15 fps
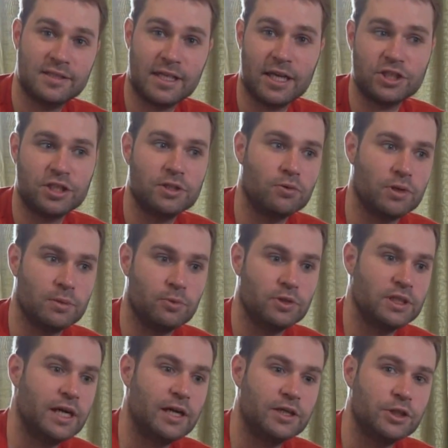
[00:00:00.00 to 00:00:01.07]
section or the
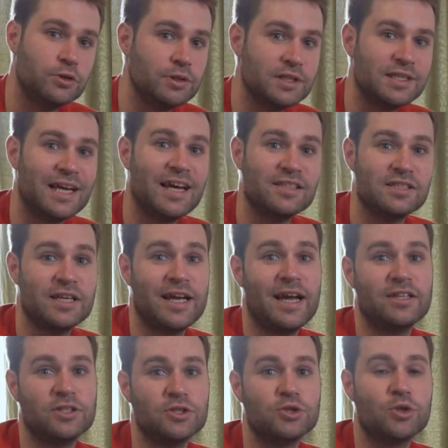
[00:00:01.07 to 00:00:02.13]
MultiAir unit has a
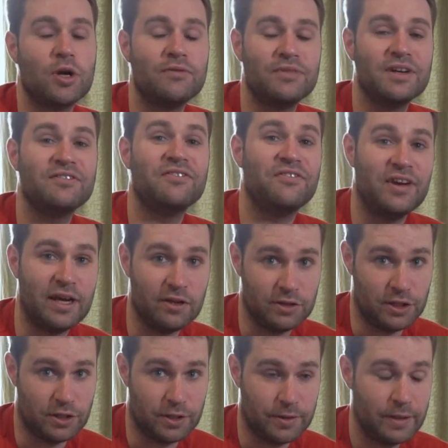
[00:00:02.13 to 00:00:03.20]
catastrophic
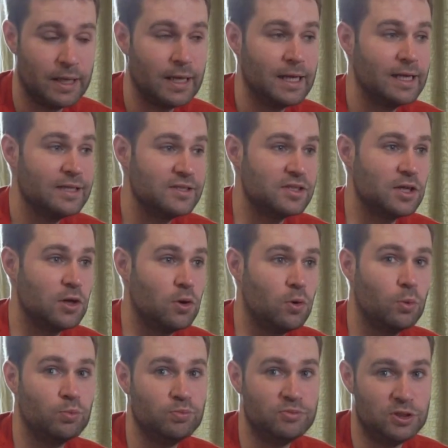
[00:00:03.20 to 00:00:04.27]
failure.
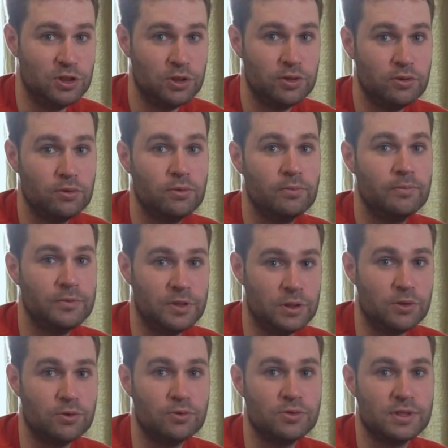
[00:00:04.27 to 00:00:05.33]
So do
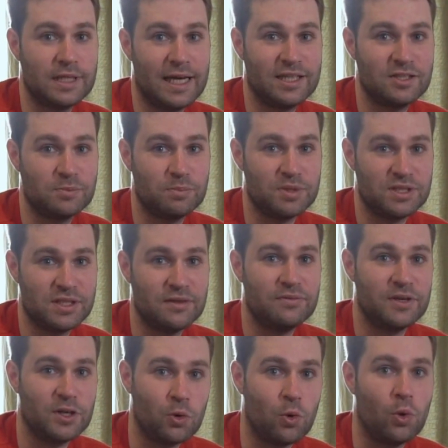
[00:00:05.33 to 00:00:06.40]
use that
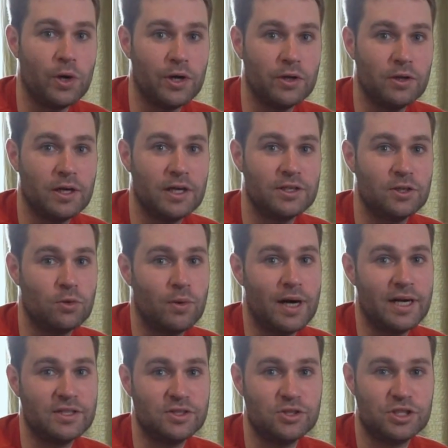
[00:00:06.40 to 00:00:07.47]
specific oil,
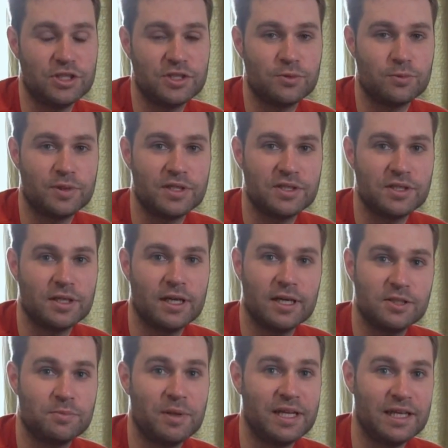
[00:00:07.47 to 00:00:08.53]
otherwise you just risk
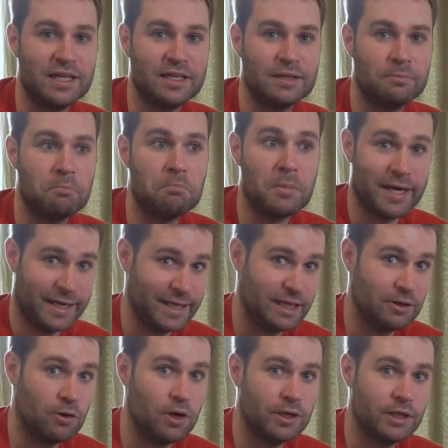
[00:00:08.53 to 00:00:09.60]
spending
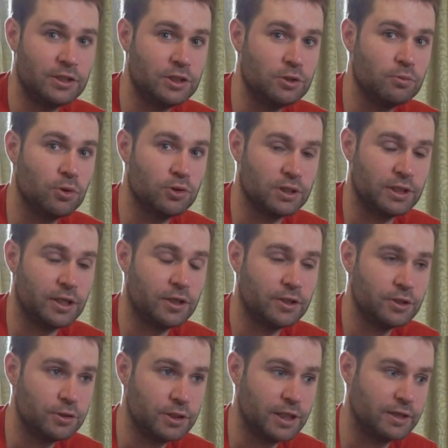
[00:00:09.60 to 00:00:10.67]
money on a new
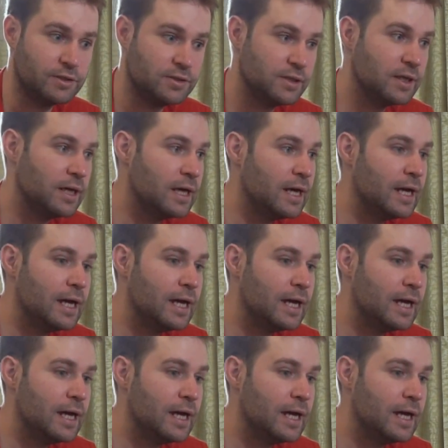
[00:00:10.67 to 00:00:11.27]
MultiAir unit.